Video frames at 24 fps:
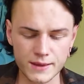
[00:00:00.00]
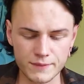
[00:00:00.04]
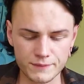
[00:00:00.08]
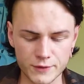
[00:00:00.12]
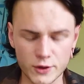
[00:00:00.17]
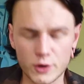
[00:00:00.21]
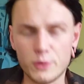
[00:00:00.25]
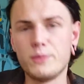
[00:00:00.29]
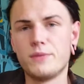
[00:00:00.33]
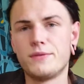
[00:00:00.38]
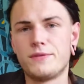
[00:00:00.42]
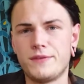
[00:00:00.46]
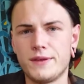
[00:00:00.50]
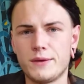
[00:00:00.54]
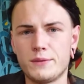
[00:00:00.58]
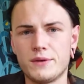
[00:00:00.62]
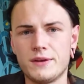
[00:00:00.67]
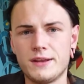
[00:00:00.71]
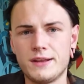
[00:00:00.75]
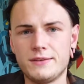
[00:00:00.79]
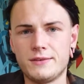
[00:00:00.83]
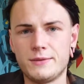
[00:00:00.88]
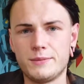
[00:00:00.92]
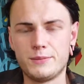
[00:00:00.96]
Nope, I think
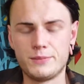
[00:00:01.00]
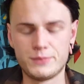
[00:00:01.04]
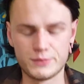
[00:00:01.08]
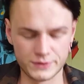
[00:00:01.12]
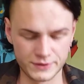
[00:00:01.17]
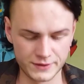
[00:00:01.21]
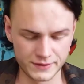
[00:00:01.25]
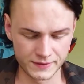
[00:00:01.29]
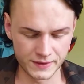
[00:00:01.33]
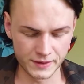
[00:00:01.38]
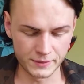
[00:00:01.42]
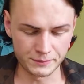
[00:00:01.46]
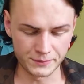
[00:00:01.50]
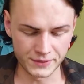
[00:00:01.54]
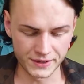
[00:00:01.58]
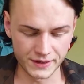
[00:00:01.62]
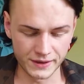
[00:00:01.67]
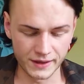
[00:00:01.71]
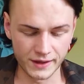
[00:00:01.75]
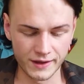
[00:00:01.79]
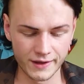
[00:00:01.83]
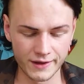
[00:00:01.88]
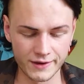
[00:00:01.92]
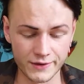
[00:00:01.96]
we need to put it a bit
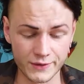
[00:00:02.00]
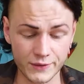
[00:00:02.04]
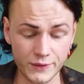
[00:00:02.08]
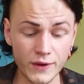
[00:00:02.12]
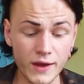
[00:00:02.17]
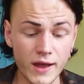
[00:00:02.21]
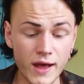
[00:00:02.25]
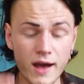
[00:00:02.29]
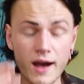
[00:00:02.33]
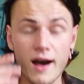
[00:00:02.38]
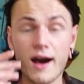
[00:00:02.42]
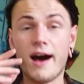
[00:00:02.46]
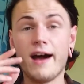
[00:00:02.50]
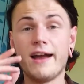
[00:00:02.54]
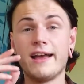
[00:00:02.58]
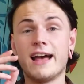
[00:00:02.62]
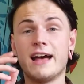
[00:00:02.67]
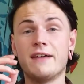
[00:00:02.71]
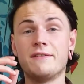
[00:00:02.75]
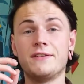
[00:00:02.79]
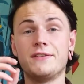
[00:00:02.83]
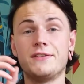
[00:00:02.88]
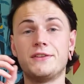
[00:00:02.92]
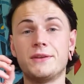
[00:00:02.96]
higher. I
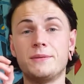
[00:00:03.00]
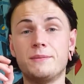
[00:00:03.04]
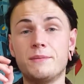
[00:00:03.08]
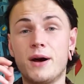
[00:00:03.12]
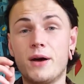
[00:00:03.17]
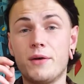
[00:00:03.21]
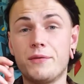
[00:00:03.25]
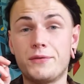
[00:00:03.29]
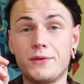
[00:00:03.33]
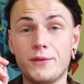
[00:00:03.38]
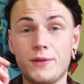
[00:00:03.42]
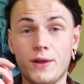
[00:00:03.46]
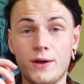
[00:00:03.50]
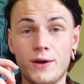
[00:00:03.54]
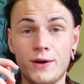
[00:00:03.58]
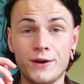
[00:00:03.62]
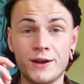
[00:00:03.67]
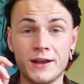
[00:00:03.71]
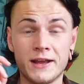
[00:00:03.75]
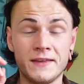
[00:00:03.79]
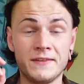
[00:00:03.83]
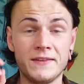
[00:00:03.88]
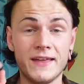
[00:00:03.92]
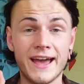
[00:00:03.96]
haven't done mouth to
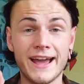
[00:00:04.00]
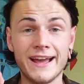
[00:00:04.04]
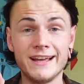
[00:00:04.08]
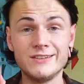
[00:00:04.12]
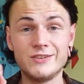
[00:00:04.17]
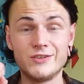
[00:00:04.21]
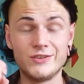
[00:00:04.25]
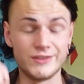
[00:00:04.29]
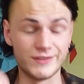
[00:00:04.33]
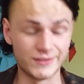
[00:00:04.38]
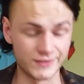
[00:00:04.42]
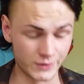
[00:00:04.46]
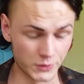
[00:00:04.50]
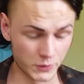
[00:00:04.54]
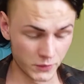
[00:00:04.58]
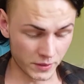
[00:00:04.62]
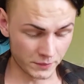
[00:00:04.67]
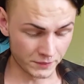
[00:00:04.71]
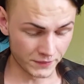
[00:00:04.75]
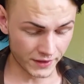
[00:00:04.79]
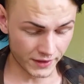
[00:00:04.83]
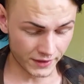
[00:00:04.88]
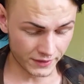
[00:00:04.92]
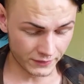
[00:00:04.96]
lung in ages, so
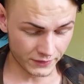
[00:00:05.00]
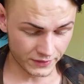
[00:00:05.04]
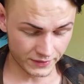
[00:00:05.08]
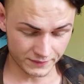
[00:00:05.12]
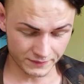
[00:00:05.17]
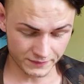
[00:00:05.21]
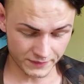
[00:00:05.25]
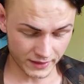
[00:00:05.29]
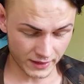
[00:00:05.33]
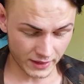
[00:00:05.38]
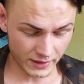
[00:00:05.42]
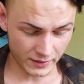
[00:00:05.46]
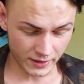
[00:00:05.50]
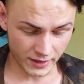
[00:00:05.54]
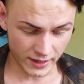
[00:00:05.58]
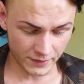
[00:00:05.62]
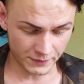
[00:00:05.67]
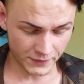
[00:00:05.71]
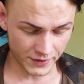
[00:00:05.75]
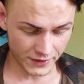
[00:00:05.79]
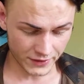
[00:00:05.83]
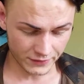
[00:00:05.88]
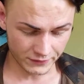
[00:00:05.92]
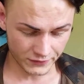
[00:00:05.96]
I'm
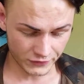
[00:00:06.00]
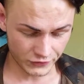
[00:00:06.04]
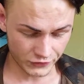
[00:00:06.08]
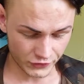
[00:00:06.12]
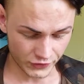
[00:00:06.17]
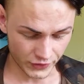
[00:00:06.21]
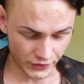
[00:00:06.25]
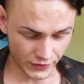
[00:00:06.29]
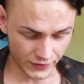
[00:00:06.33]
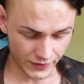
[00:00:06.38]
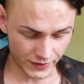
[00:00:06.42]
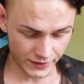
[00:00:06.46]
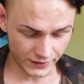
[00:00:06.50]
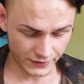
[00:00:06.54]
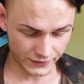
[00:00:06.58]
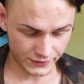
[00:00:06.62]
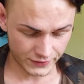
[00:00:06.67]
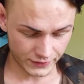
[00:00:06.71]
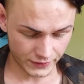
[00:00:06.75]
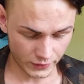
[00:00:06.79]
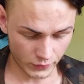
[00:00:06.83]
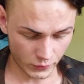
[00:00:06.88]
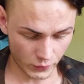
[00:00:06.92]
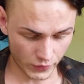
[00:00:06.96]
not even sure that it's
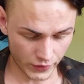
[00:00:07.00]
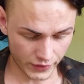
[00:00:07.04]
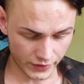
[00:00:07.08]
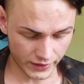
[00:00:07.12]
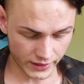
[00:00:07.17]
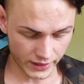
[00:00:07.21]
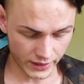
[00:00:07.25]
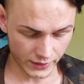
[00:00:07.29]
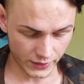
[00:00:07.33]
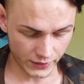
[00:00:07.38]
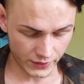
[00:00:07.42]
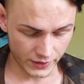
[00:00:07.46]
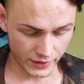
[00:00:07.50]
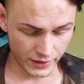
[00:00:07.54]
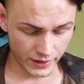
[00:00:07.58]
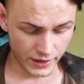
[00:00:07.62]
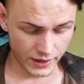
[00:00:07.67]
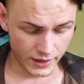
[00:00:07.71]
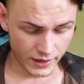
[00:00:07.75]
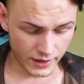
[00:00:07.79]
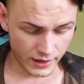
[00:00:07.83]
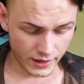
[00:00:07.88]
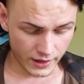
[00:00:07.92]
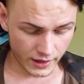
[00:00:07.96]
gonna work out.
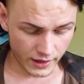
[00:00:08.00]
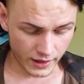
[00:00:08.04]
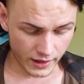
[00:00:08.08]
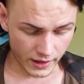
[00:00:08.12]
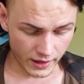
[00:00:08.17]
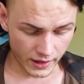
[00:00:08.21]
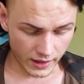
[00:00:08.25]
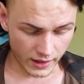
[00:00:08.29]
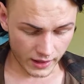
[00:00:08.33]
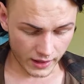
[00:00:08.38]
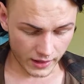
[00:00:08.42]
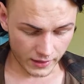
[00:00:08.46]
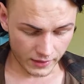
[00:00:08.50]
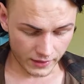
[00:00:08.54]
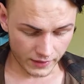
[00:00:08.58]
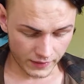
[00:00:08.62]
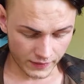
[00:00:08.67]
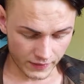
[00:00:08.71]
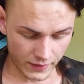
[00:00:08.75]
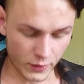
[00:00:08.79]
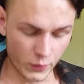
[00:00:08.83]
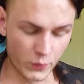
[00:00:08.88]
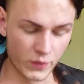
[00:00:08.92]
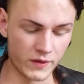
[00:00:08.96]

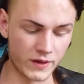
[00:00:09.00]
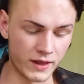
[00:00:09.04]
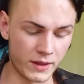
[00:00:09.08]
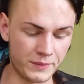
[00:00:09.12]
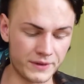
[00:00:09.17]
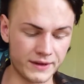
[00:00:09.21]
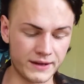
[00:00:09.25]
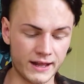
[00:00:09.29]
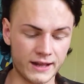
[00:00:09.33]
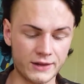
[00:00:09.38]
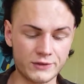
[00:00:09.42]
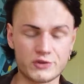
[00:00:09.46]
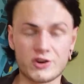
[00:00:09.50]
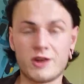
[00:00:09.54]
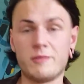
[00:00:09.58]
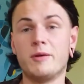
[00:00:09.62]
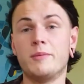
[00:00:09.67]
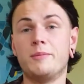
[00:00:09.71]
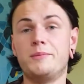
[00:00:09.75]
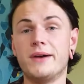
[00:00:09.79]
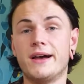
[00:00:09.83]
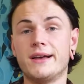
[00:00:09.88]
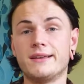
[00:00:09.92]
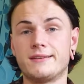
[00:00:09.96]
Well, I mean, I'll try
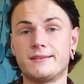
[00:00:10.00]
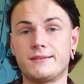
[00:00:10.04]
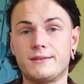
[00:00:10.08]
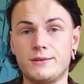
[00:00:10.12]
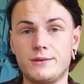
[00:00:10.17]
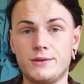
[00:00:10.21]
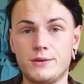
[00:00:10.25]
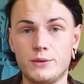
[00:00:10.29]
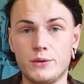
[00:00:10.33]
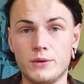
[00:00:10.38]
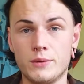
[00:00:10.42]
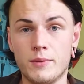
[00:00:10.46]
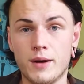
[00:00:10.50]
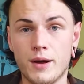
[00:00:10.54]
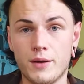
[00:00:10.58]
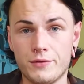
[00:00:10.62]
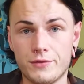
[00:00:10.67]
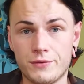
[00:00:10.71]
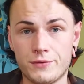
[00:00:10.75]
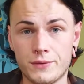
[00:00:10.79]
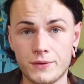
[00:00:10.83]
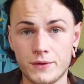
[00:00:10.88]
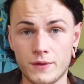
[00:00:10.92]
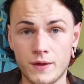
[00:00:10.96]
my best to do a
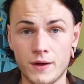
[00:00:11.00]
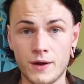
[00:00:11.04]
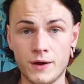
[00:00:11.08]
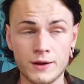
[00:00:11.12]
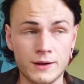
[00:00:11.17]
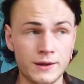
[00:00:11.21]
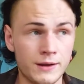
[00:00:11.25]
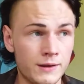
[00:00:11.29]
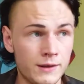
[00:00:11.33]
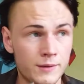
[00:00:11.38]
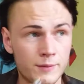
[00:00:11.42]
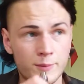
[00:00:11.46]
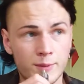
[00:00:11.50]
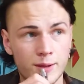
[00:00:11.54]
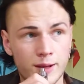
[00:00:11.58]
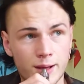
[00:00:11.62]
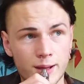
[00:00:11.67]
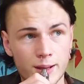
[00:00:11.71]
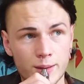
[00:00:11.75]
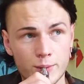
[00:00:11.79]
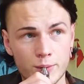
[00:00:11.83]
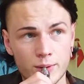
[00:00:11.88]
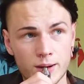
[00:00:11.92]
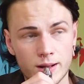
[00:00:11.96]
mouth to lung,
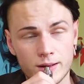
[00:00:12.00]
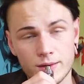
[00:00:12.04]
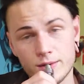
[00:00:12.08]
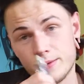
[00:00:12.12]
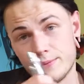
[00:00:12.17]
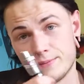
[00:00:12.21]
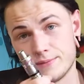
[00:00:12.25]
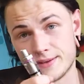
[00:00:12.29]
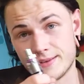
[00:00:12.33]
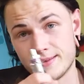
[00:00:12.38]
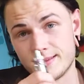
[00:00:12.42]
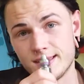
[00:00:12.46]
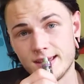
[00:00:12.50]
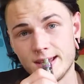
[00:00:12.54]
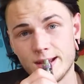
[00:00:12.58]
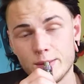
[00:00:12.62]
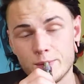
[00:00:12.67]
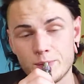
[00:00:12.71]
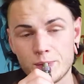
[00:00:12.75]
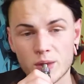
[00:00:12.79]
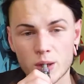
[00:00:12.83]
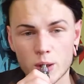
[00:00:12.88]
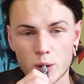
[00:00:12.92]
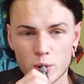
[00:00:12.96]
but well, let's
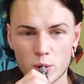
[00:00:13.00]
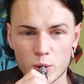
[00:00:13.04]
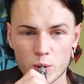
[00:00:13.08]
see.